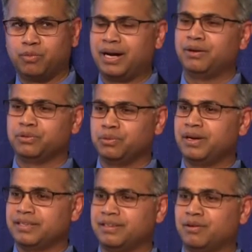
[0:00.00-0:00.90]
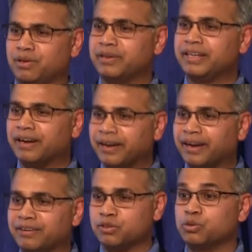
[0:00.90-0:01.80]
wow, you guys are already
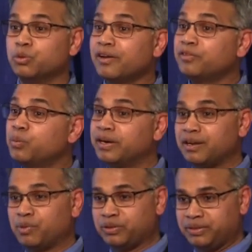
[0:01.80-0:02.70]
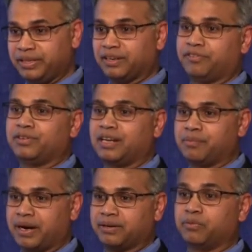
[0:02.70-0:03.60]
ahead, so you don't have to worry about the data for that matter,